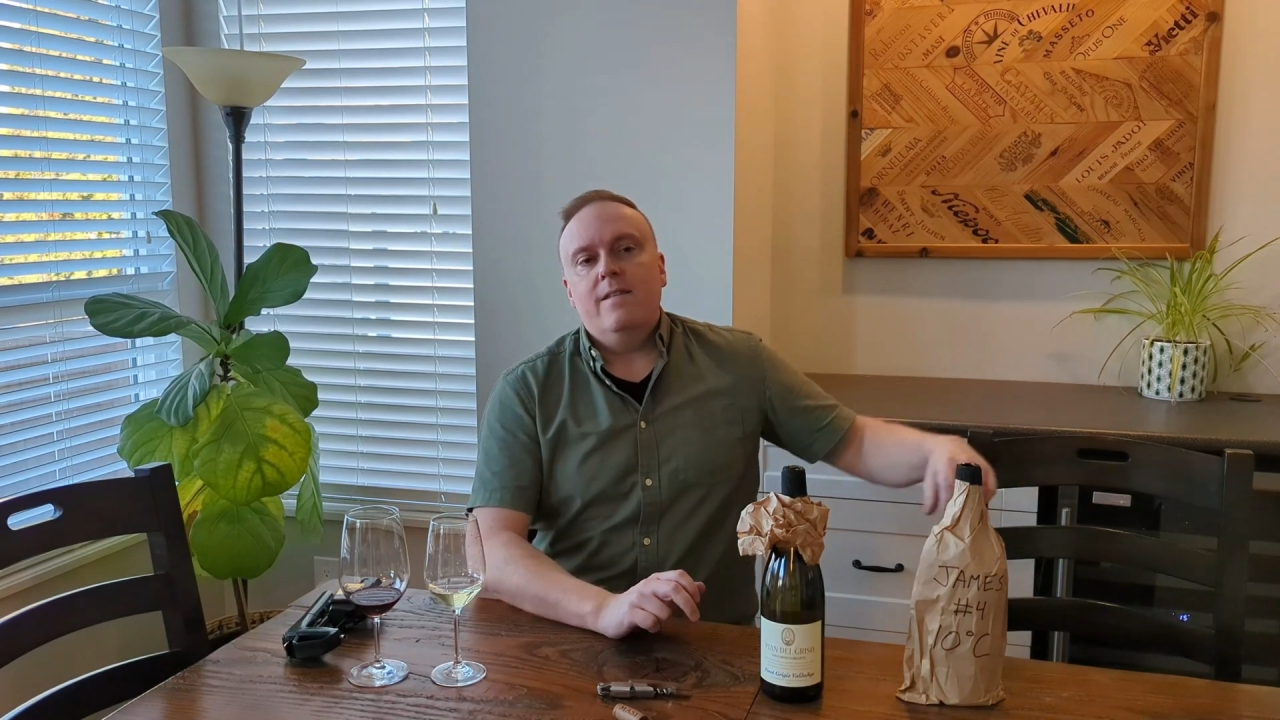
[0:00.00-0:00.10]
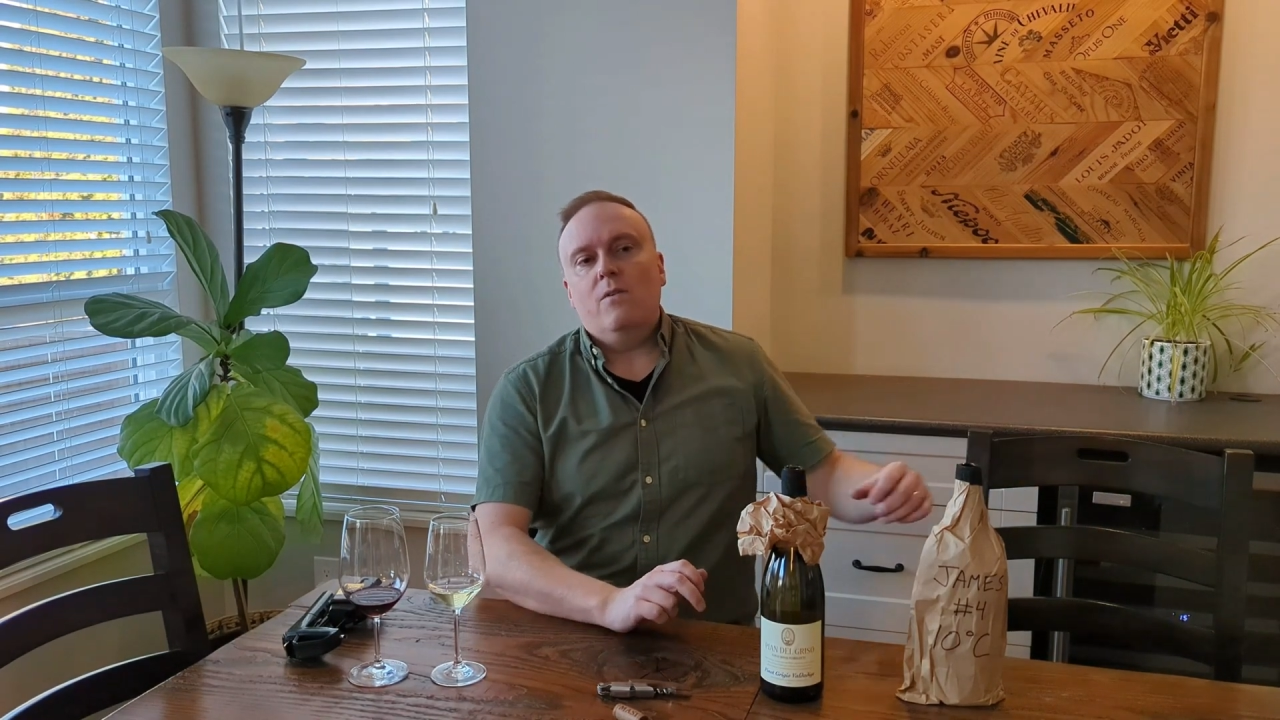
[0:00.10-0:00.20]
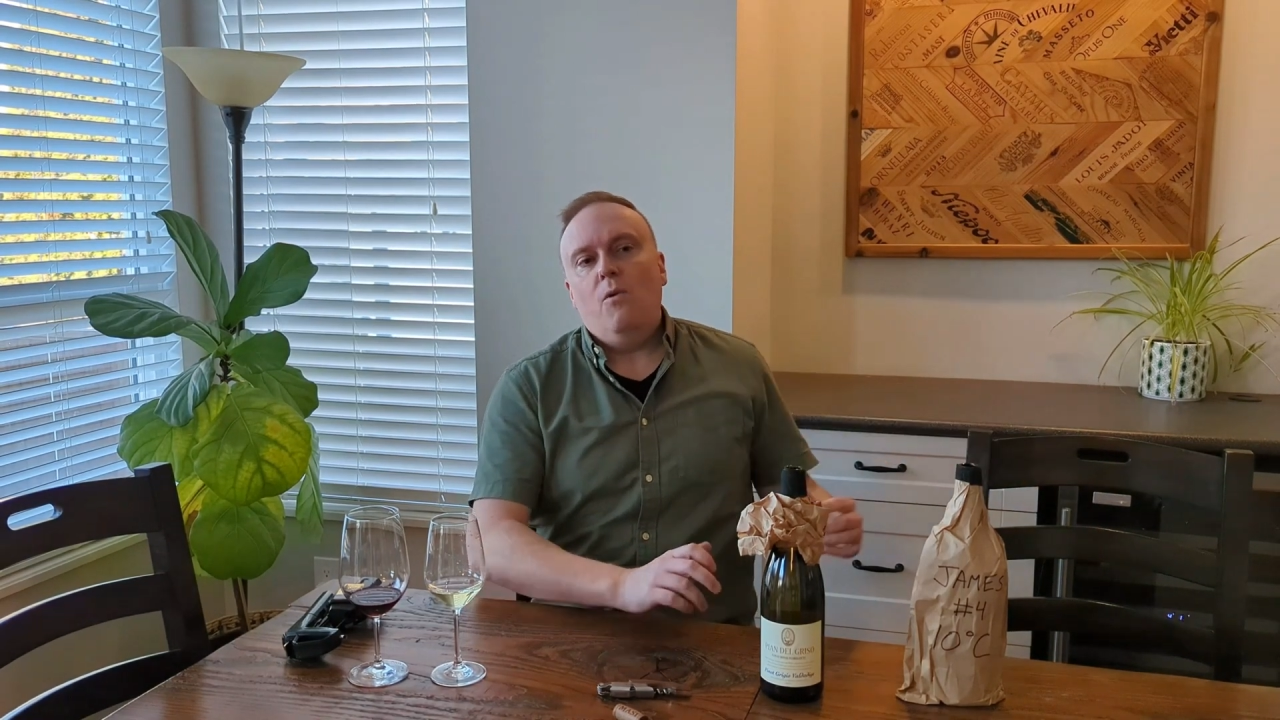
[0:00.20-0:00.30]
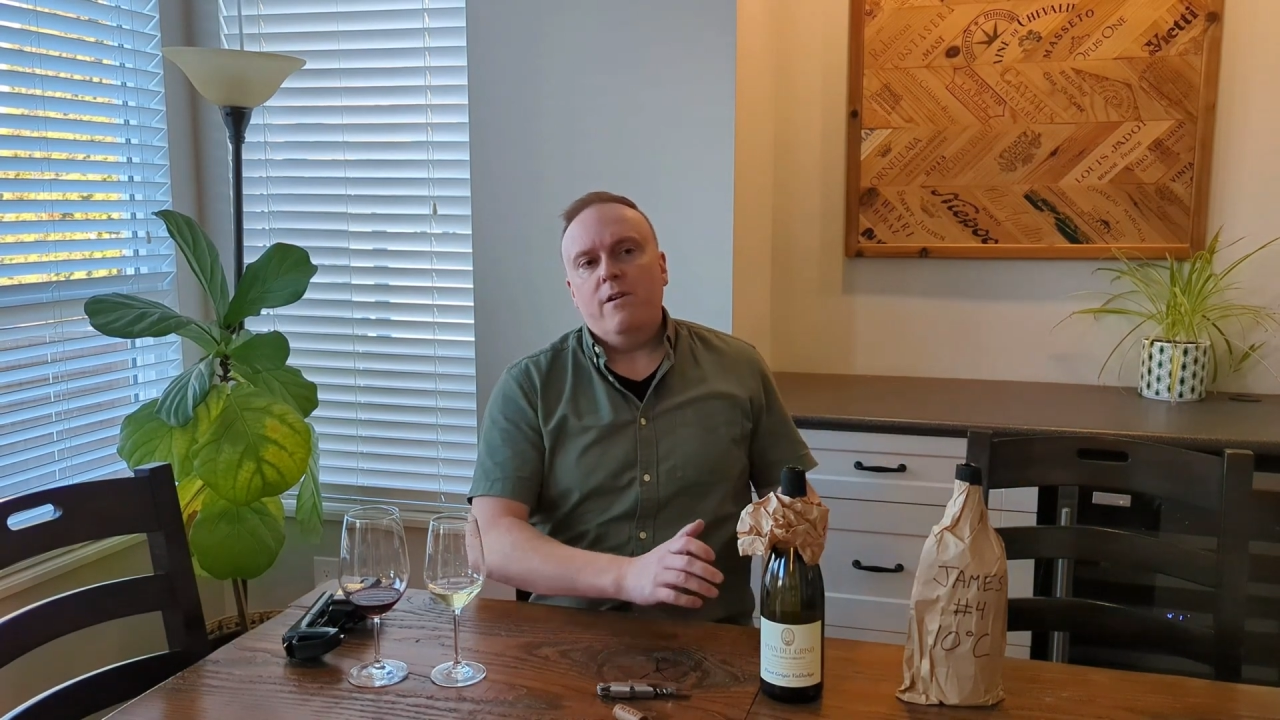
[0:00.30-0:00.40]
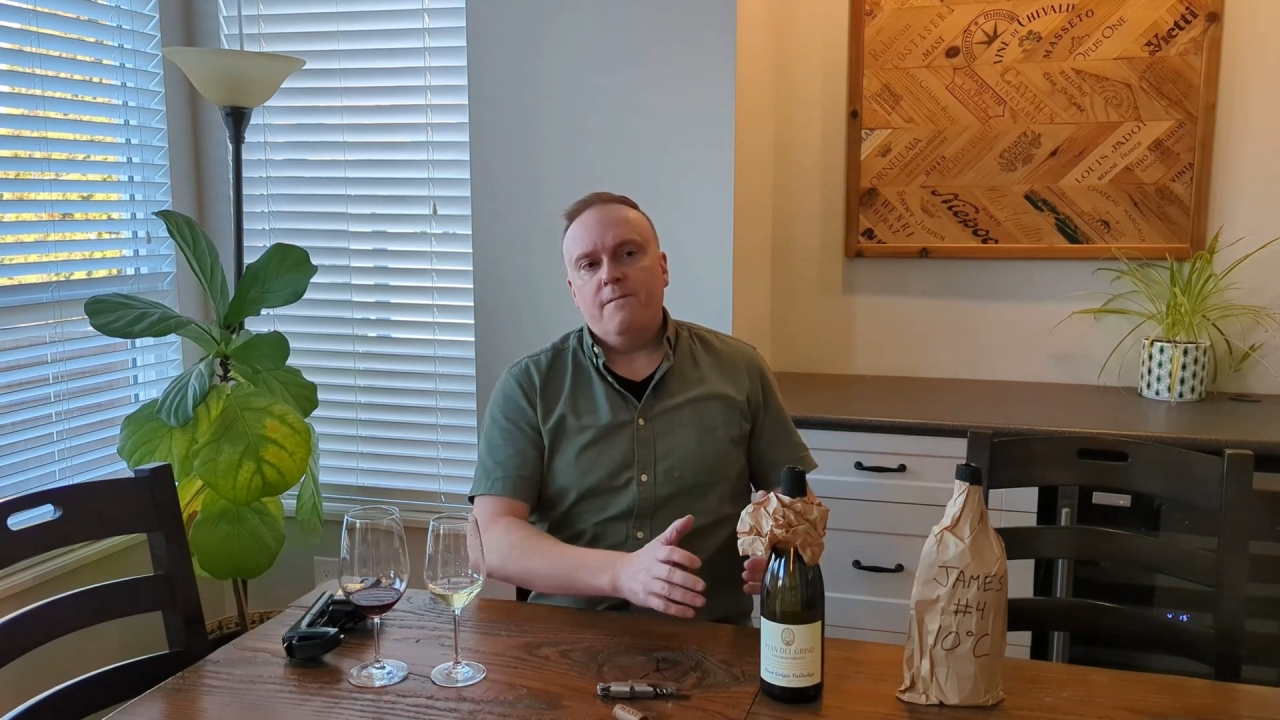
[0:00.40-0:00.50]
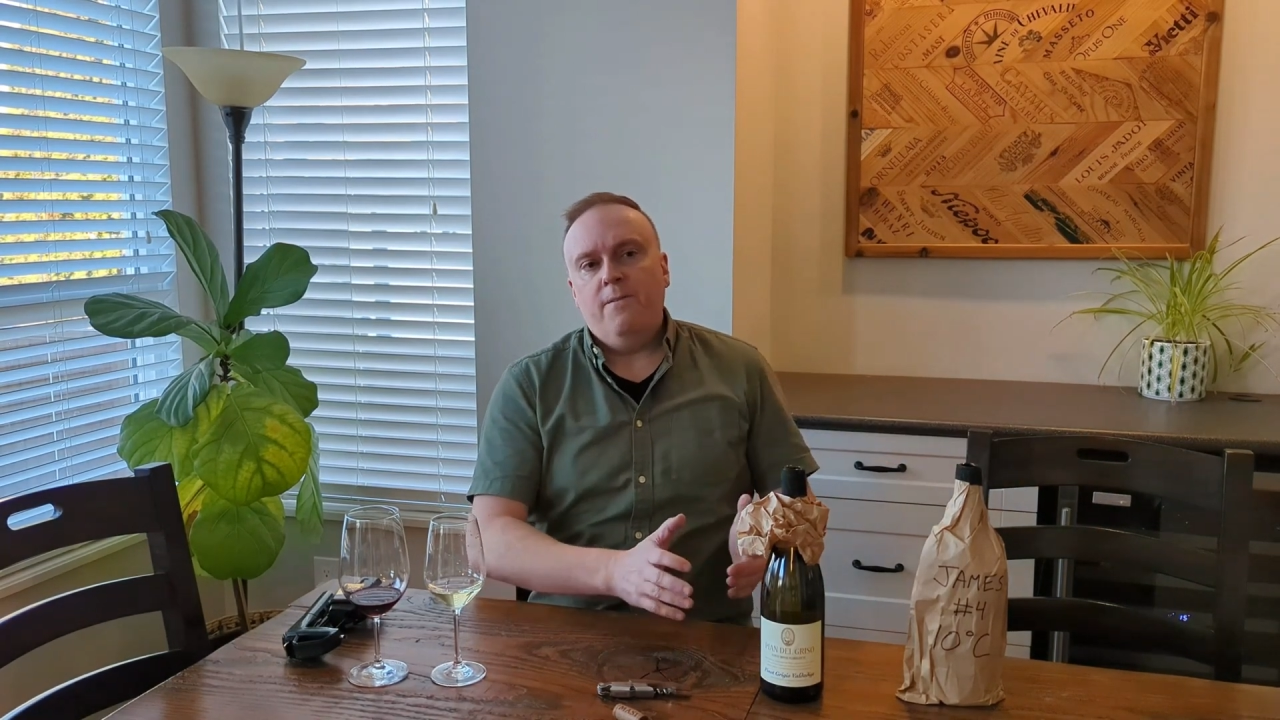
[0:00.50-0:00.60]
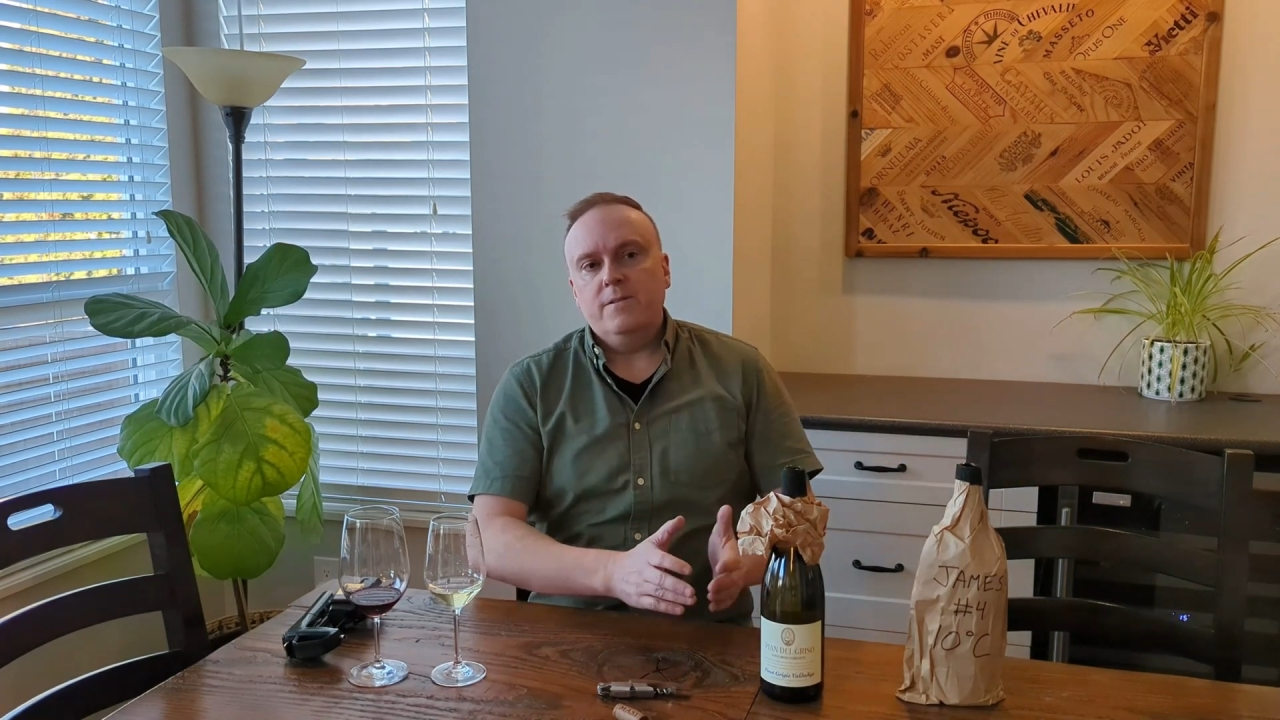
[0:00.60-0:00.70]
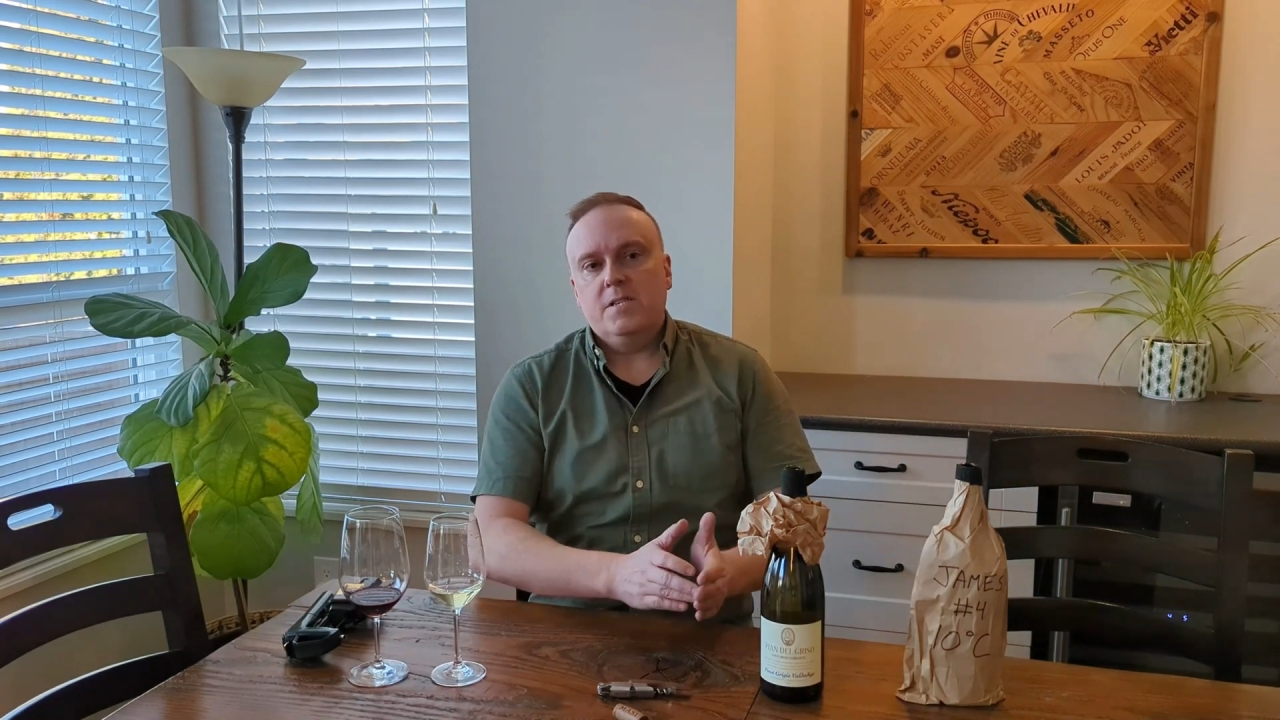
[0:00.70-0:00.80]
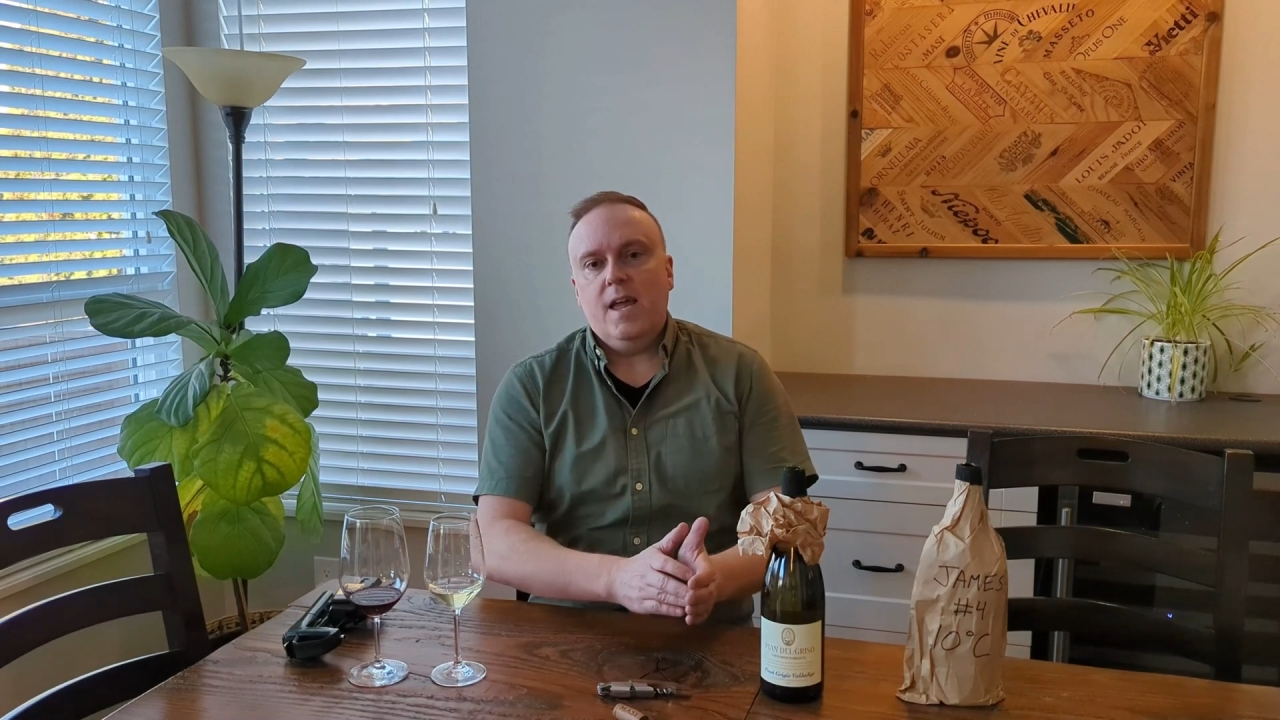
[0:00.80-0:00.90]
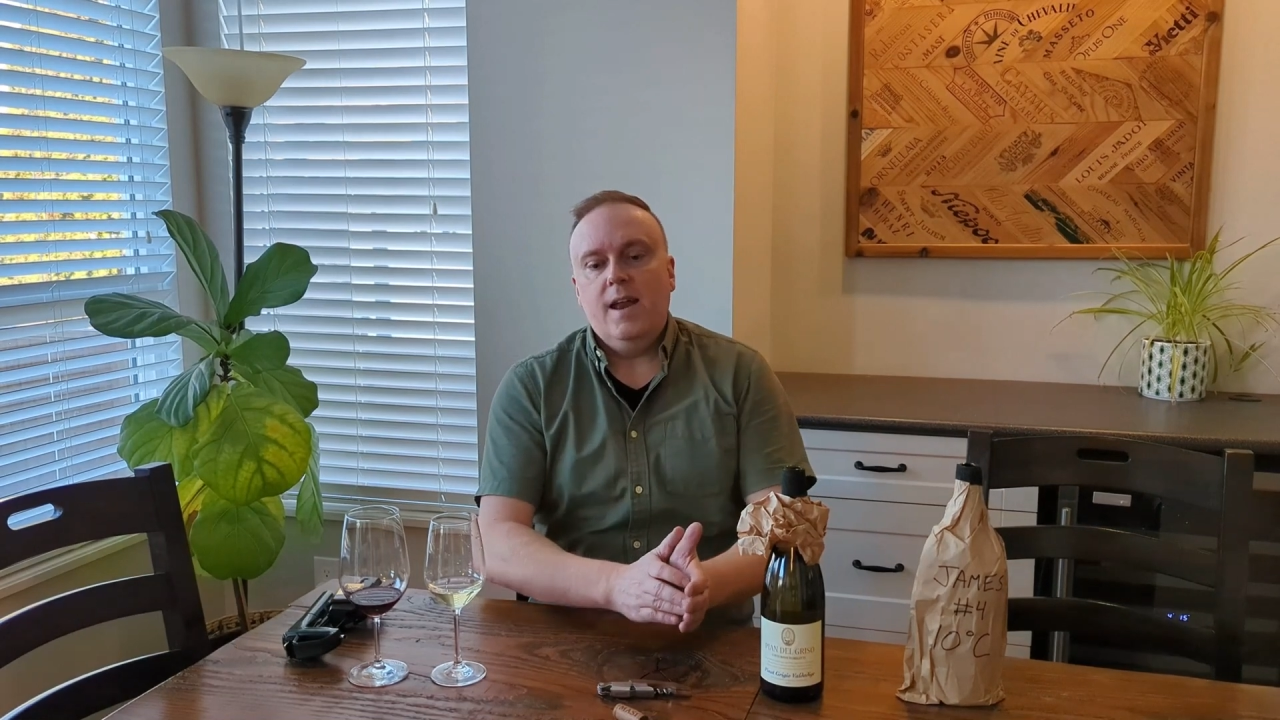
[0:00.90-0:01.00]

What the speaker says: wonderful estate.